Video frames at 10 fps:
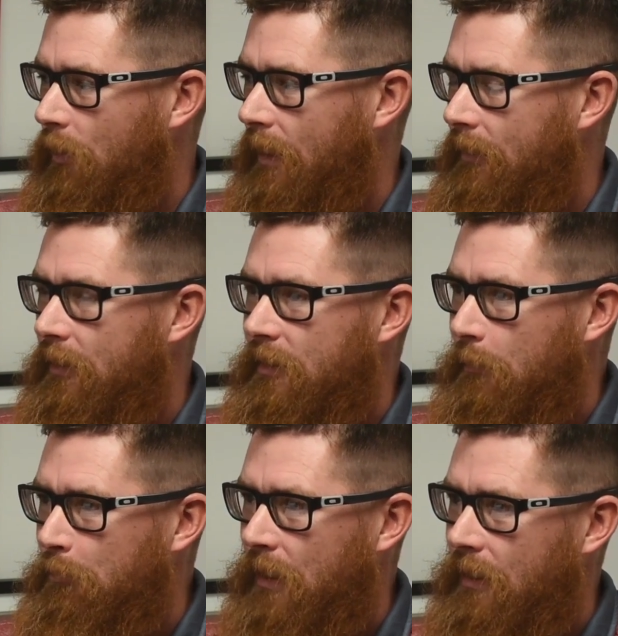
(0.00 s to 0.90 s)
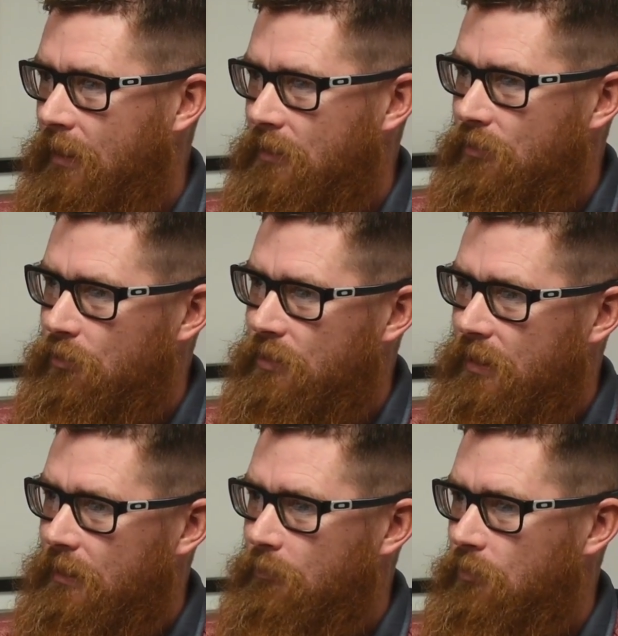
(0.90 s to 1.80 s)
down there and compete against those
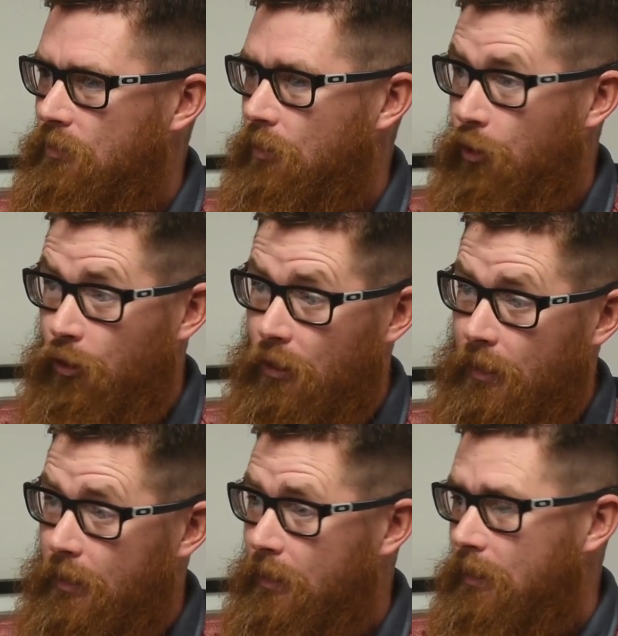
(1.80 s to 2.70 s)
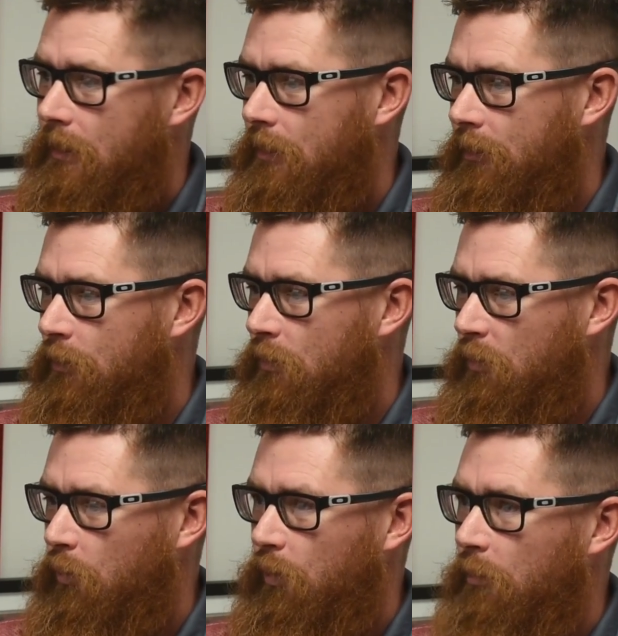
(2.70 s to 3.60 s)
teams early,
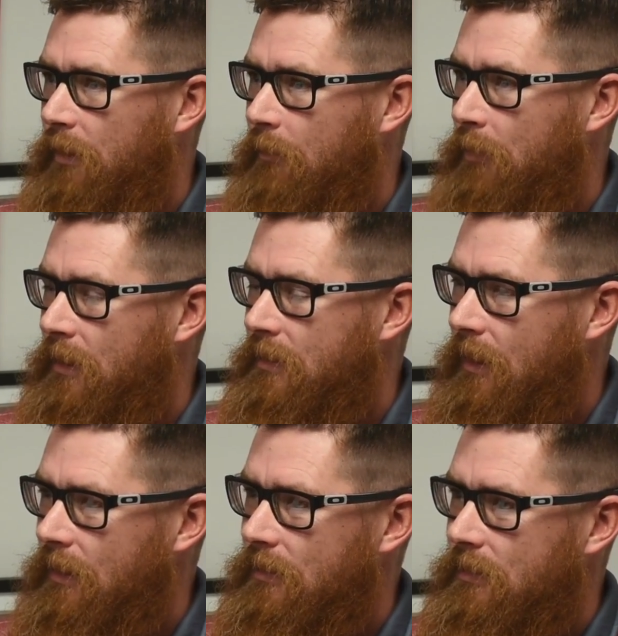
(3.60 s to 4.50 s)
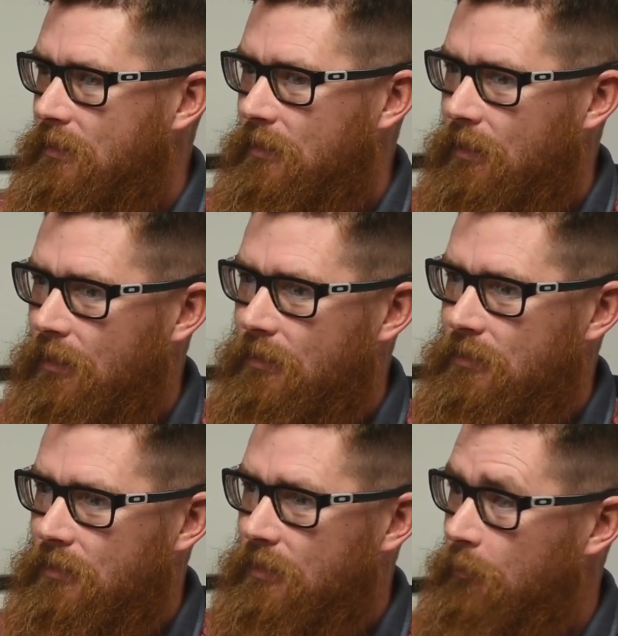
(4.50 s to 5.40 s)
will be a big test
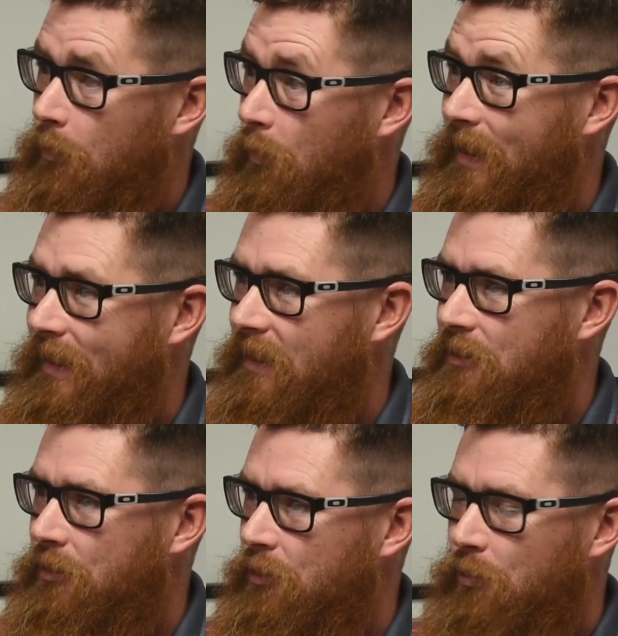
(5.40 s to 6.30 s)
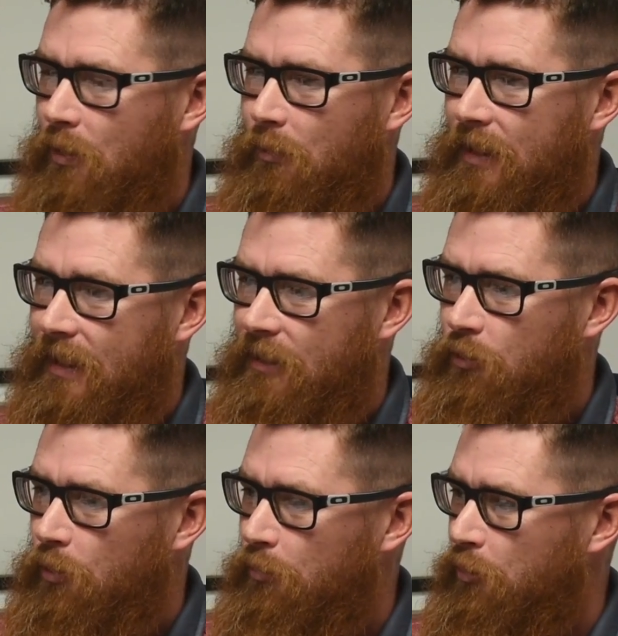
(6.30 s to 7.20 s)
to see what we need to do, what we need
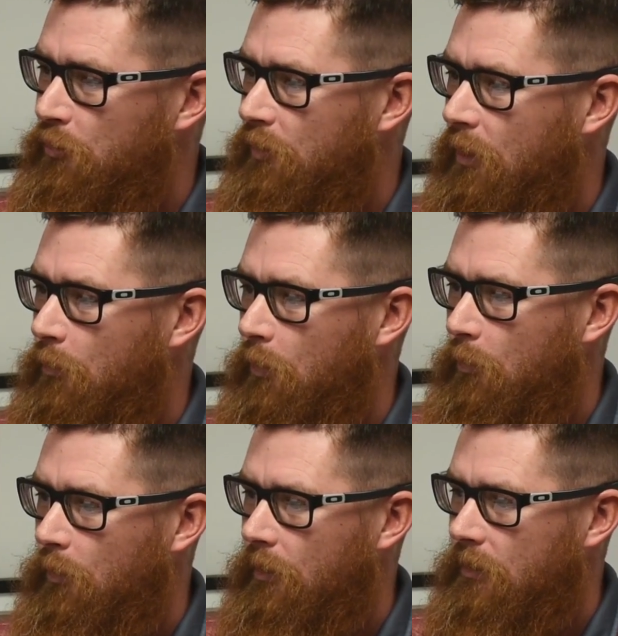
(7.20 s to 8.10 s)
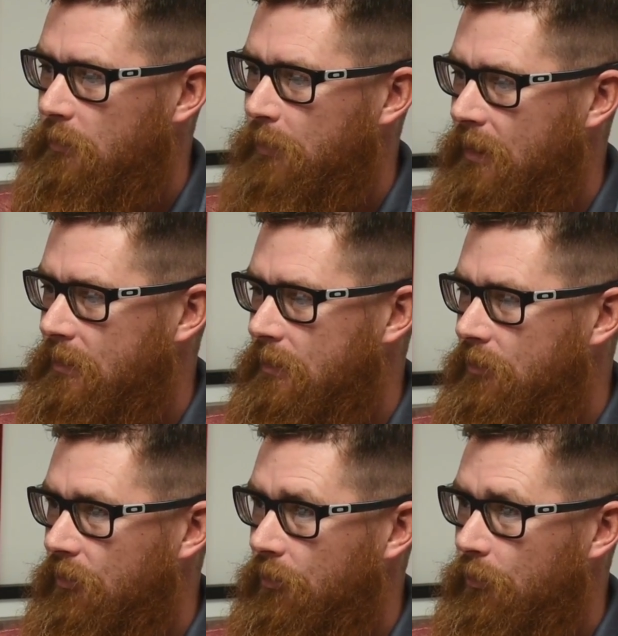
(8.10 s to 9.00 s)
to improve on, what we're expected
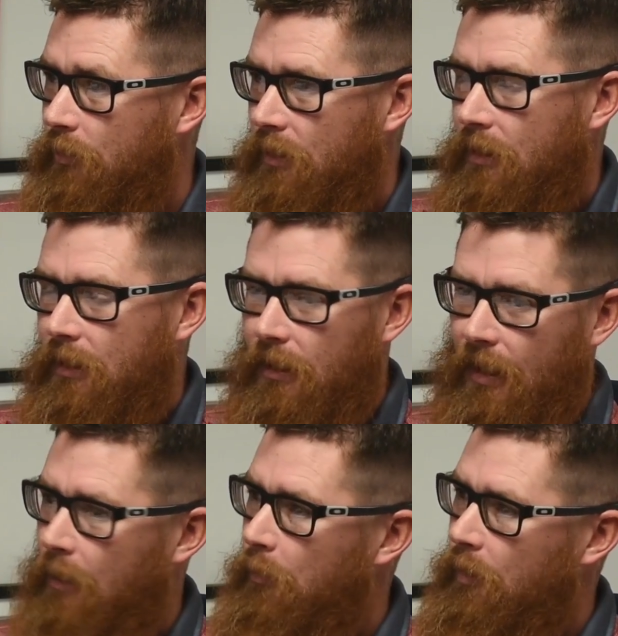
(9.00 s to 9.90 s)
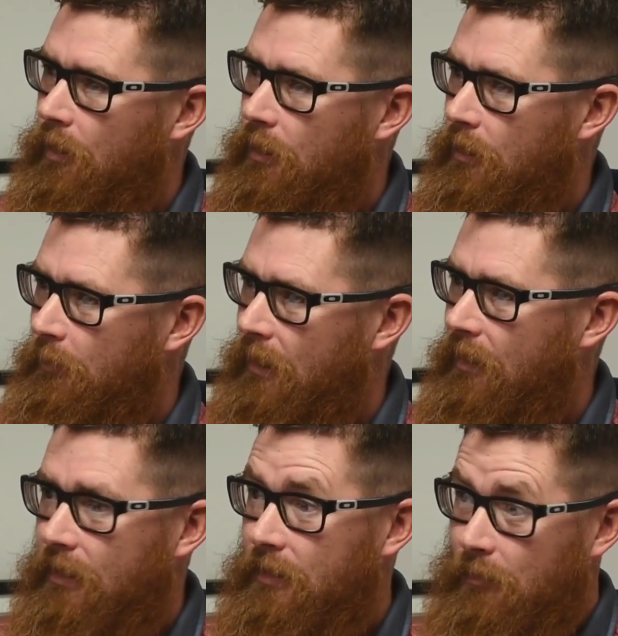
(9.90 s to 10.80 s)
to do, and how we're going to come out
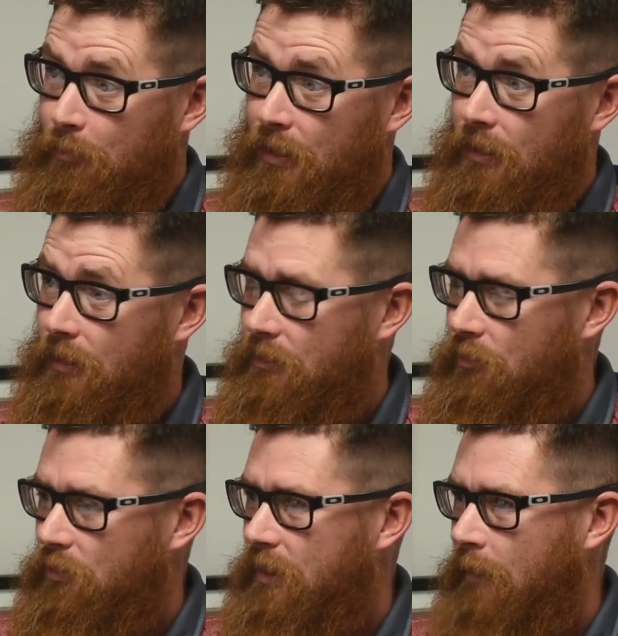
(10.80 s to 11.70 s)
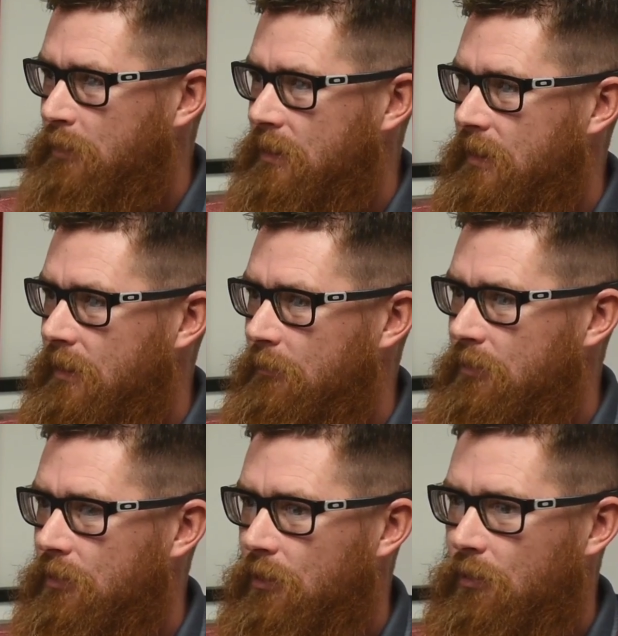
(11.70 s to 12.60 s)
and compete against those types of teams.
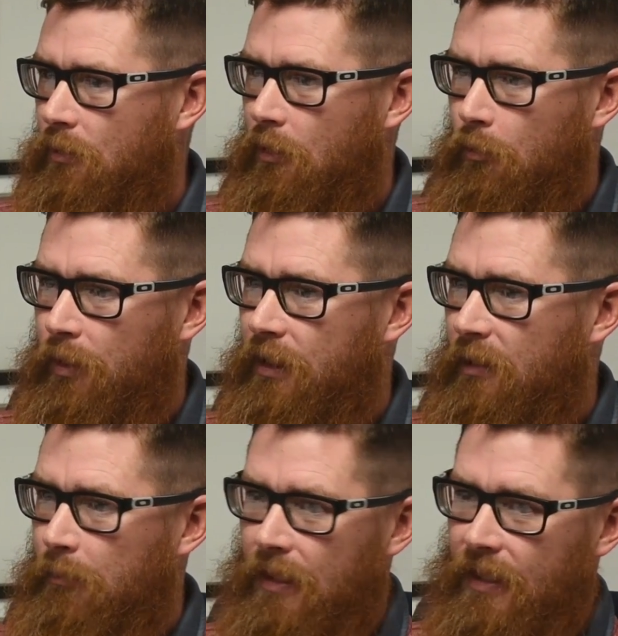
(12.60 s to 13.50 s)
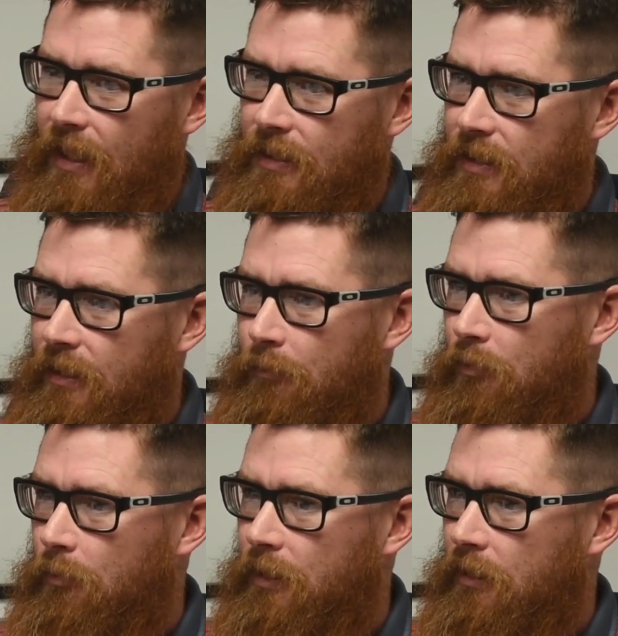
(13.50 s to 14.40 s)
Are we going to be that team,
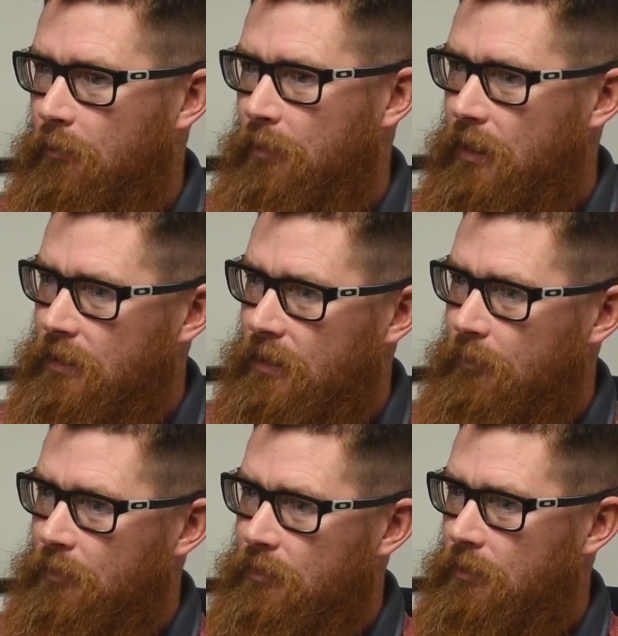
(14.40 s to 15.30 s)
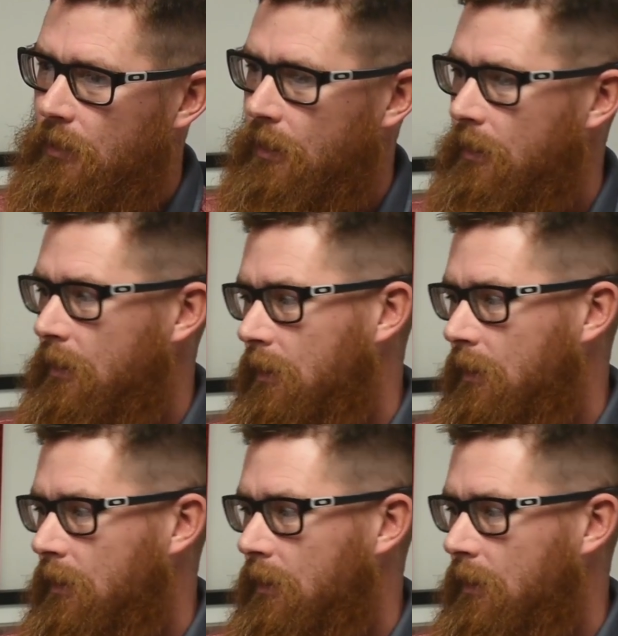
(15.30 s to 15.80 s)
or are we going to be a team that's going to